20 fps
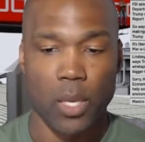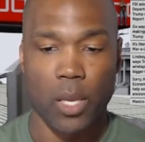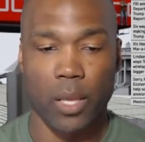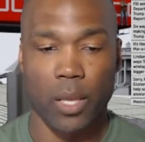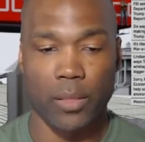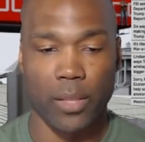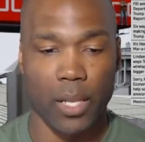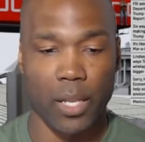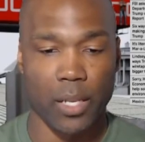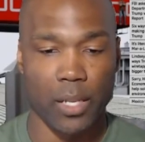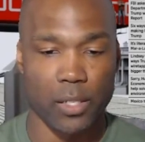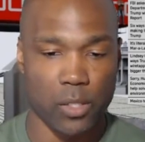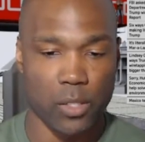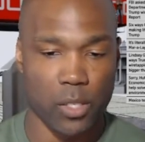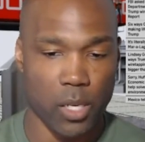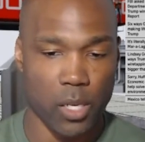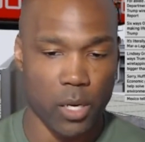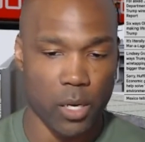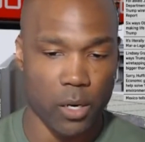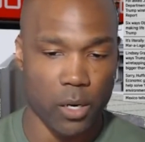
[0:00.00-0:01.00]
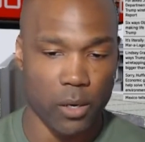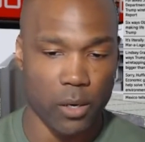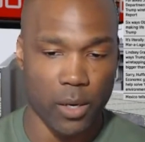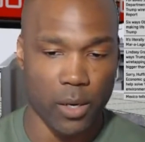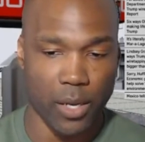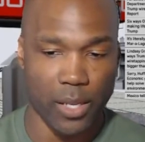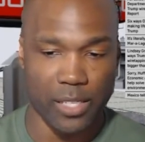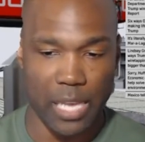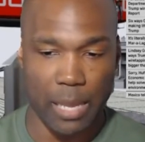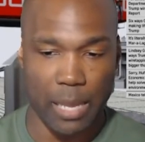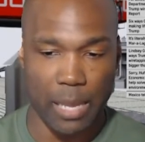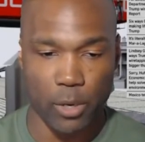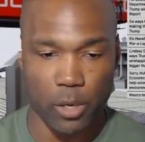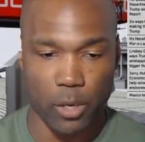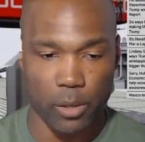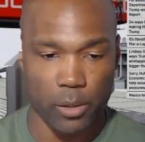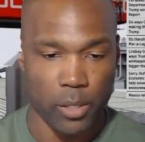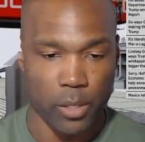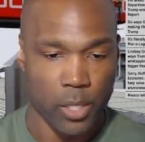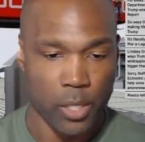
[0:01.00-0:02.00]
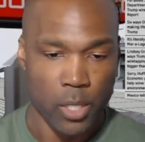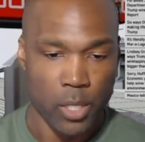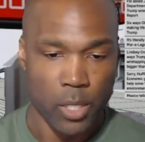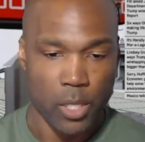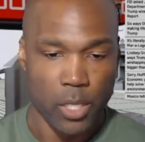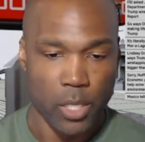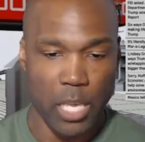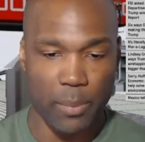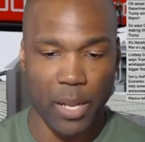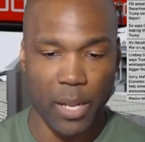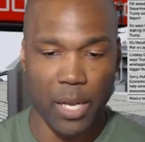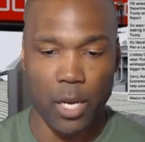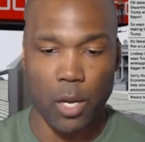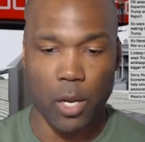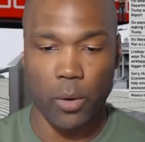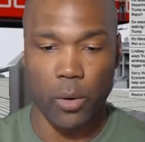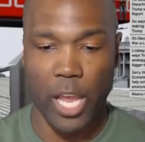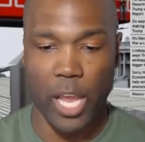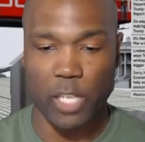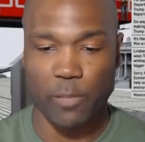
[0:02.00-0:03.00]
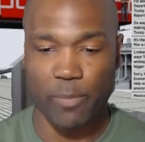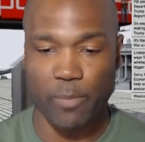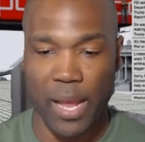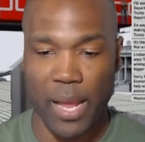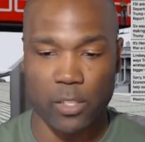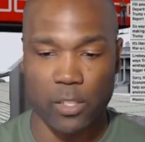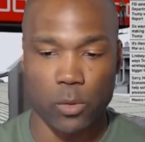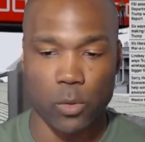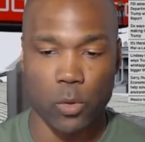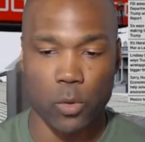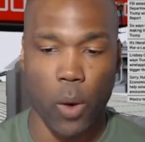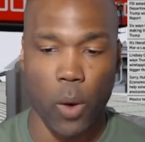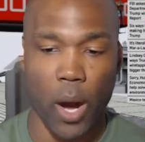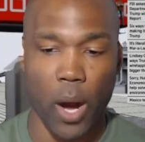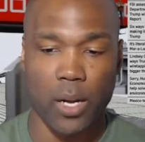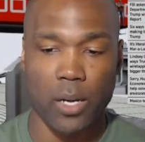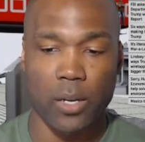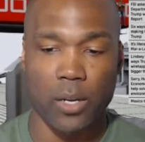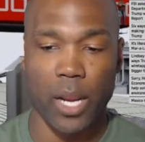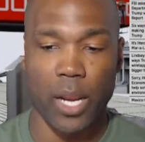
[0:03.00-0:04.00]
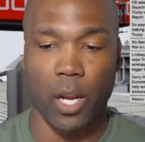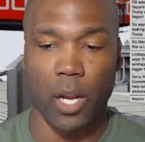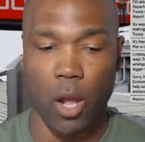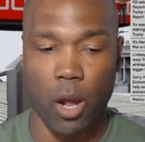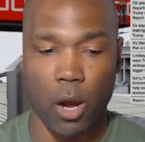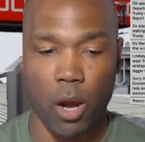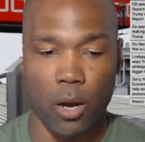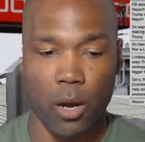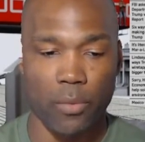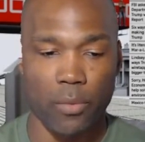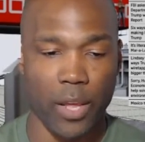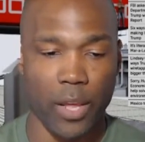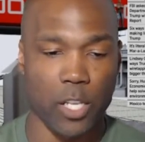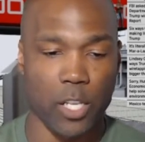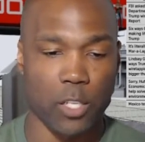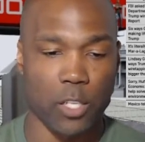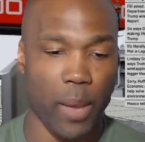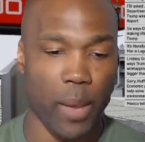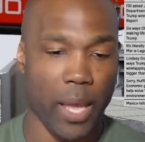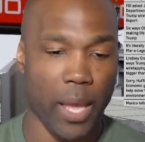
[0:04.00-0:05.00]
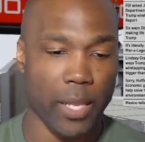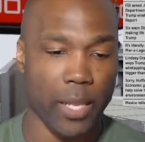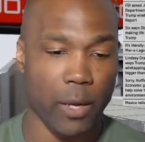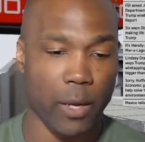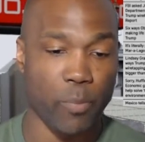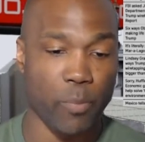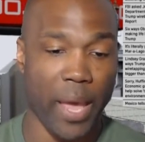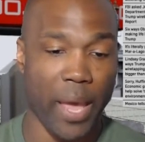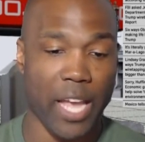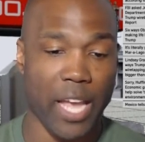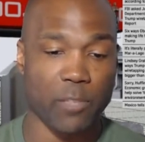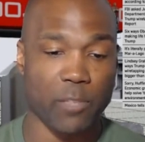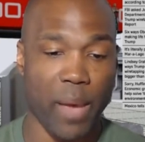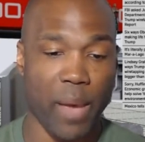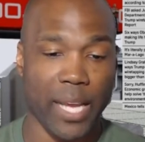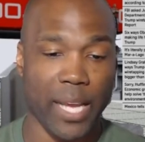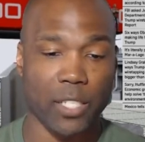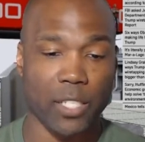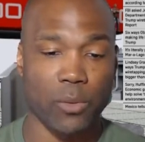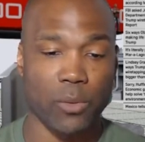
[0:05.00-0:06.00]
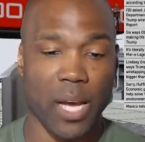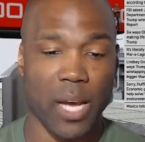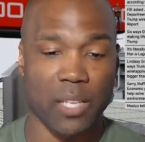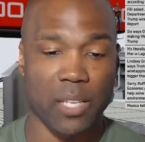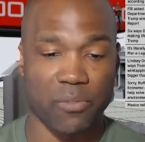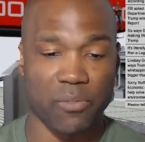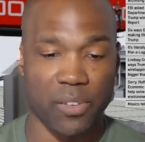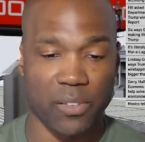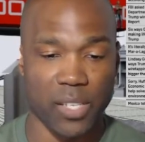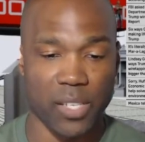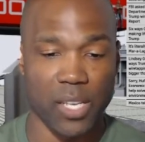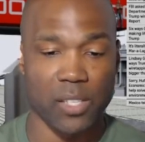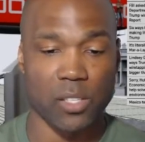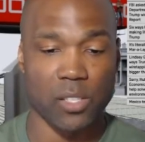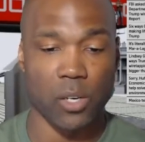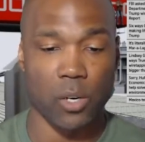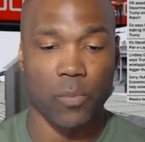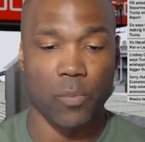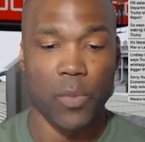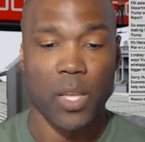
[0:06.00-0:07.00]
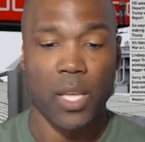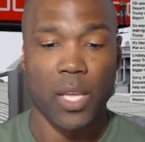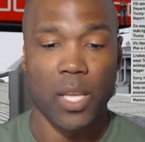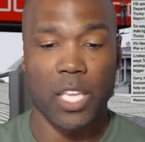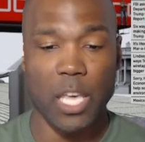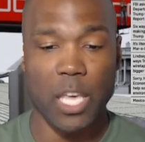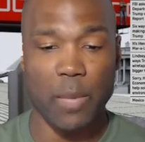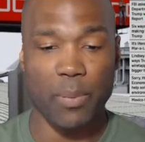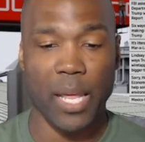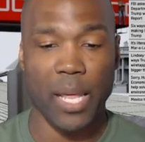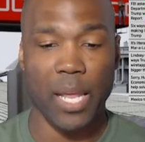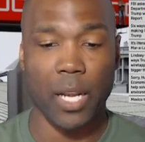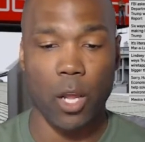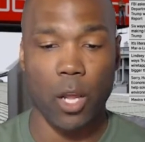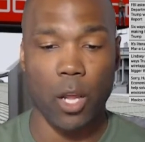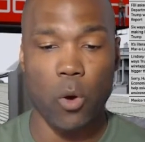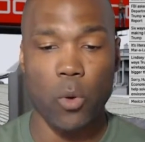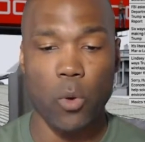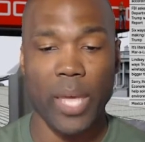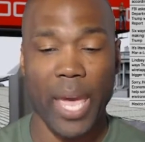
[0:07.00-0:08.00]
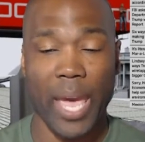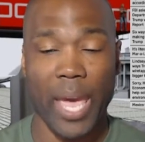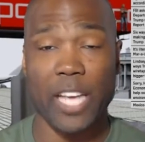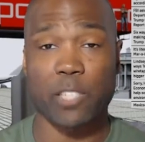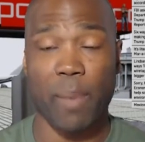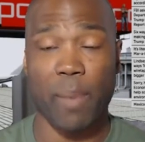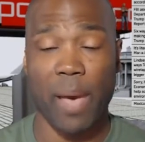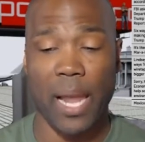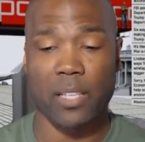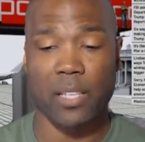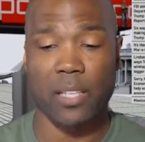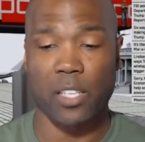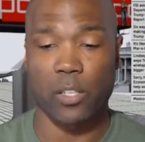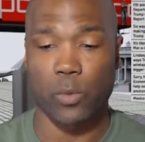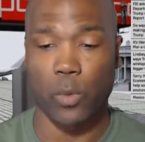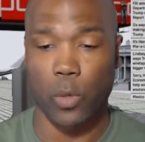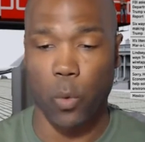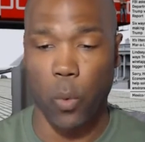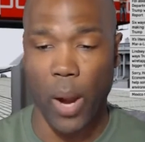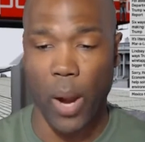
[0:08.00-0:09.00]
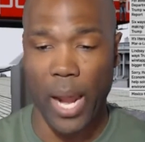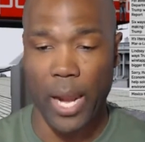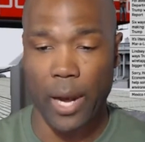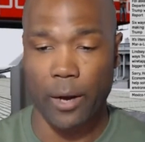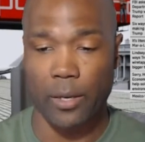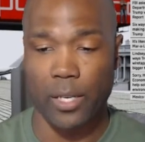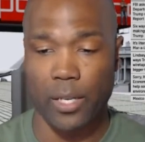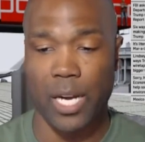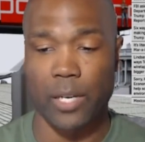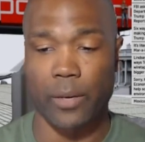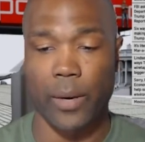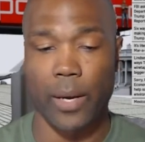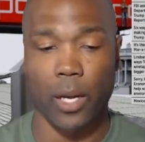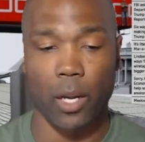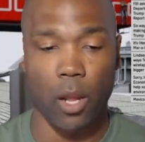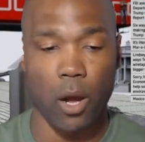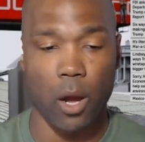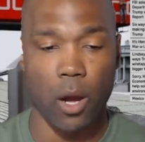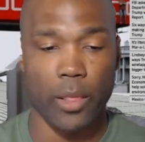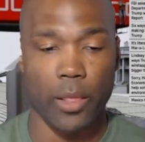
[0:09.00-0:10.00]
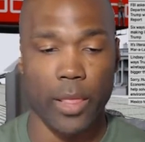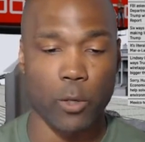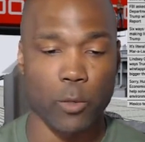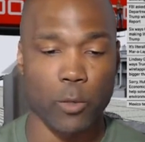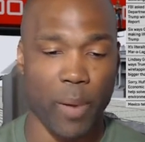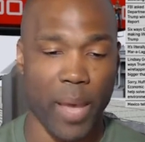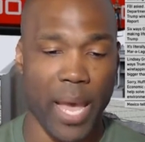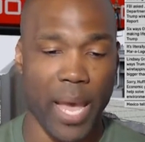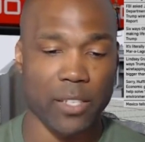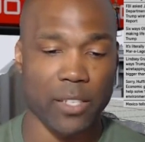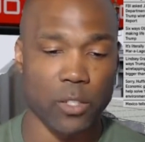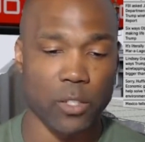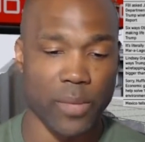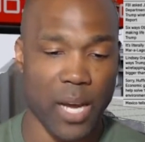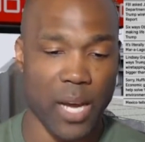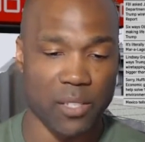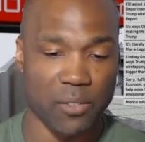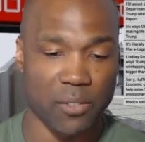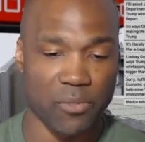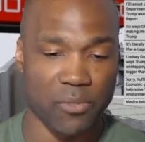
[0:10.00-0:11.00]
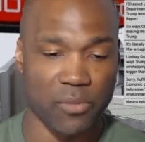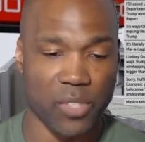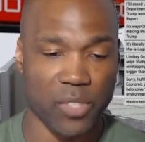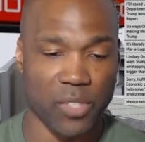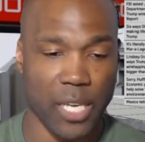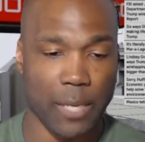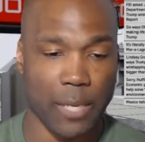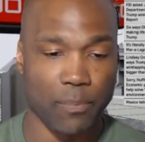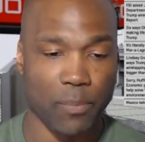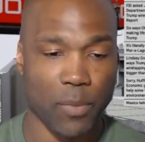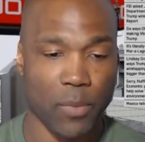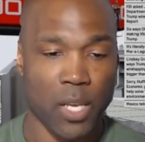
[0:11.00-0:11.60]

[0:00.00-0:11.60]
And then it lists here, Examiner, keeping a low cash balance is required under a law that was passed back in 2015. So keeping a low cash balance is required under a law that was passed in 2015.